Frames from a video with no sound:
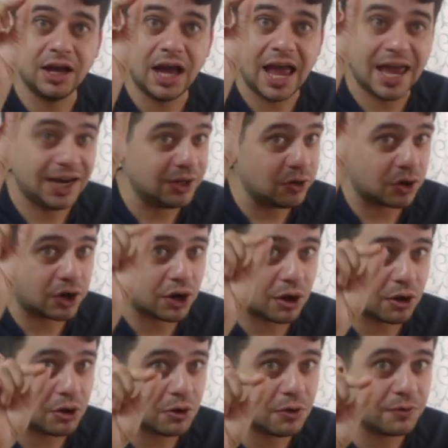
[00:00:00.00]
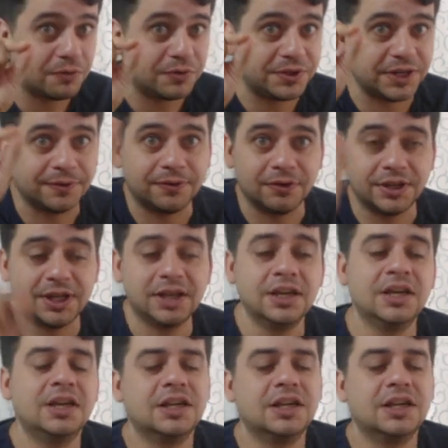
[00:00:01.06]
had a little curve differently.